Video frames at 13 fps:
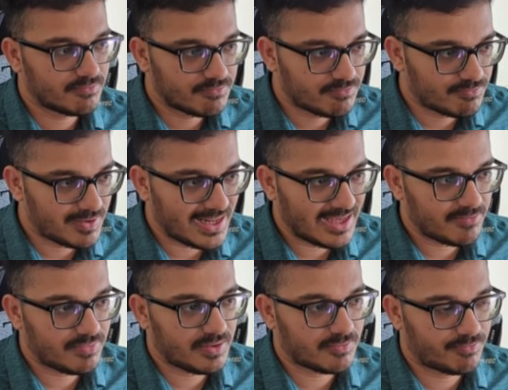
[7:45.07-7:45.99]

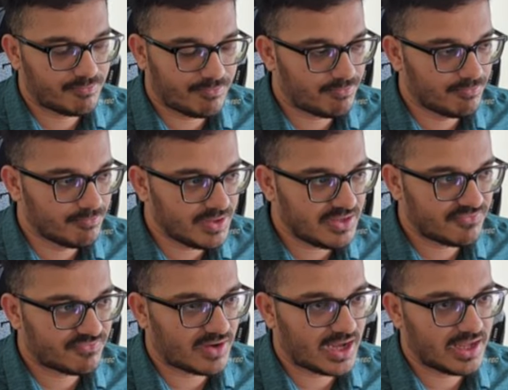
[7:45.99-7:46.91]
play
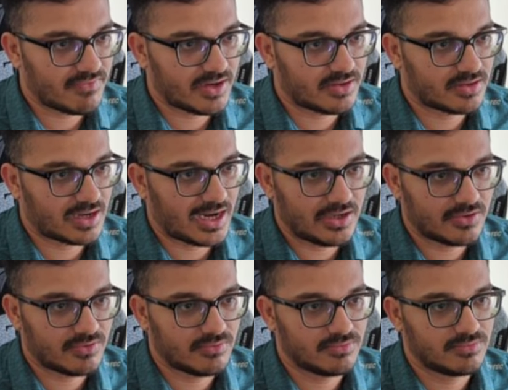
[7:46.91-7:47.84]
b5 and try
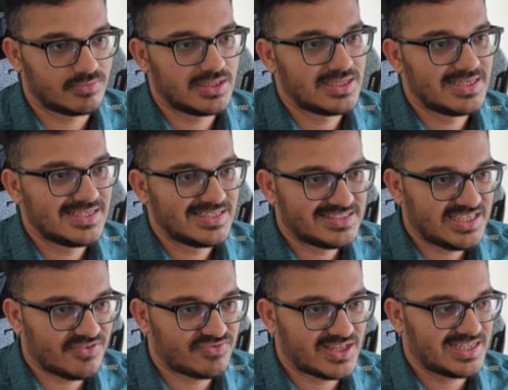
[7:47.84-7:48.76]
to see
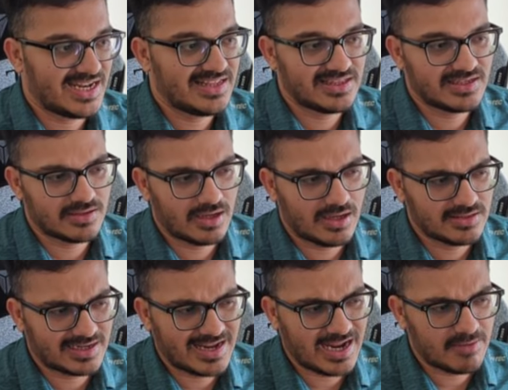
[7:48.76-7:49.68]
if there's anything
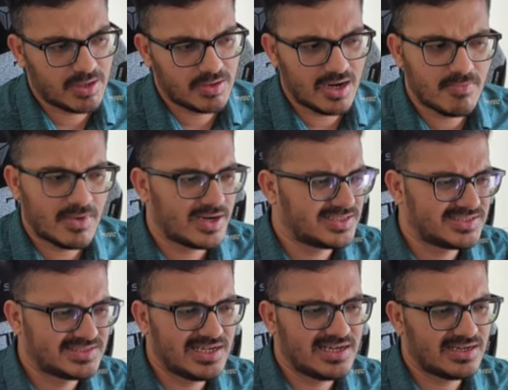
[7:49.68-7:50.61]
that can be done, but it's
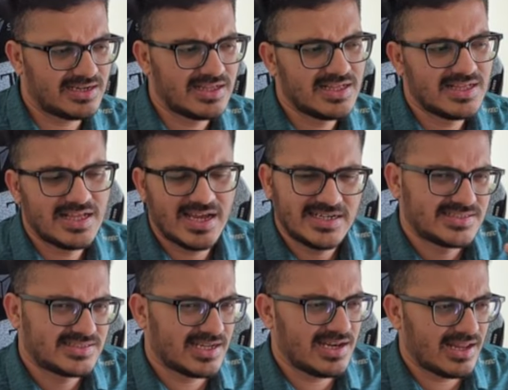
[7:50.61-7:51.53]
still
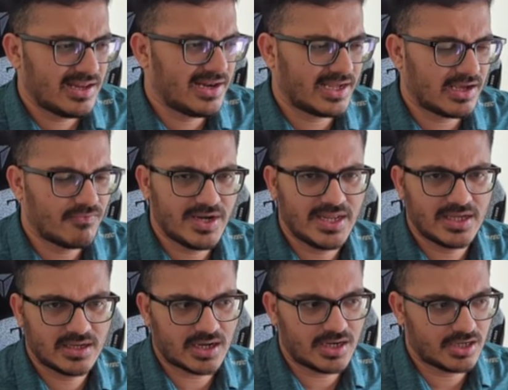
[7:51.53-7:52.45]
like a winning
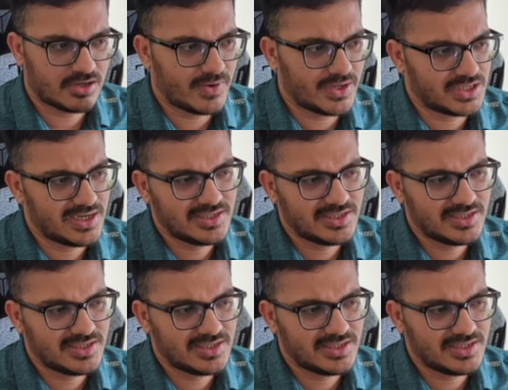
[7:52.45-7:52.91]
continuation.